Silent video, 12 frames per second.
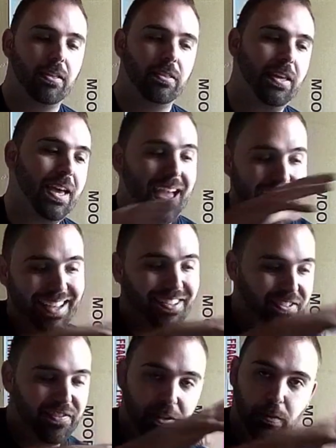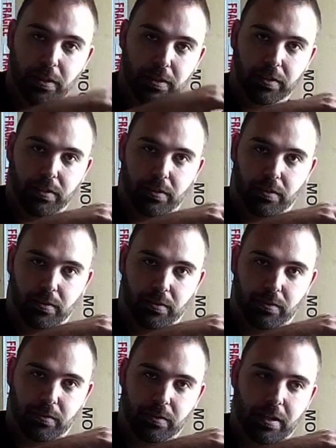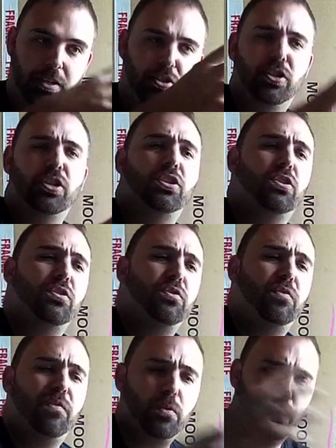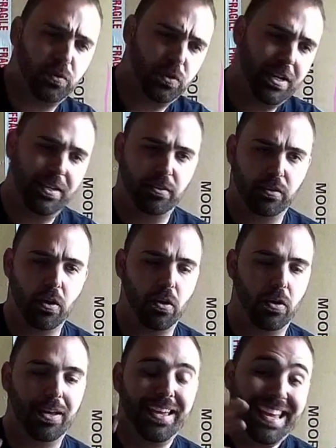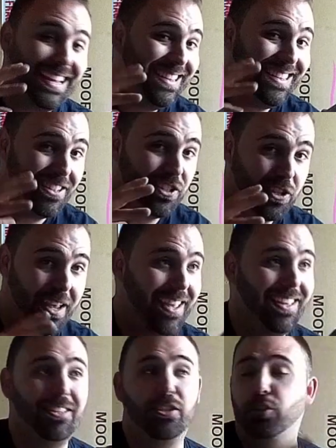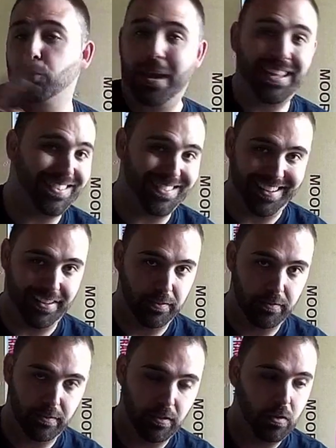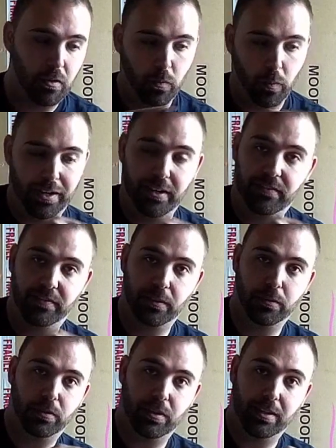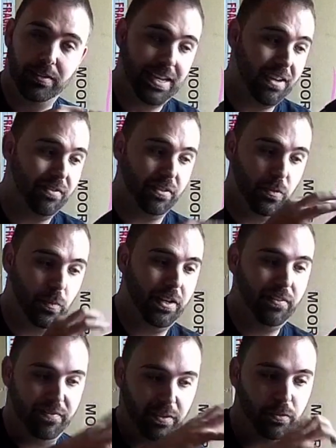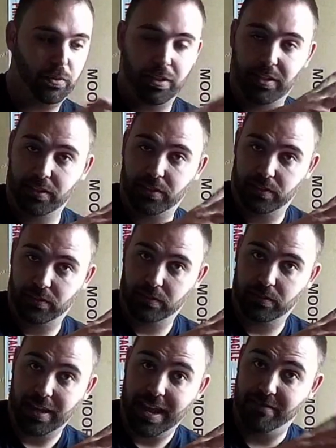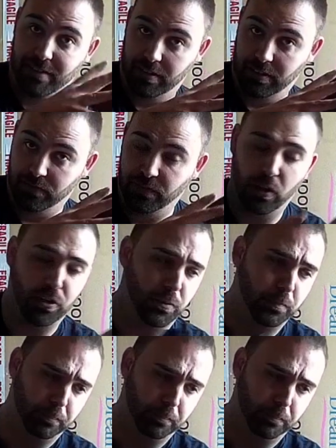The air has to fill this. Okay, so the force it's got, it expends it when it fills this cavity, when it fills this area, this volume.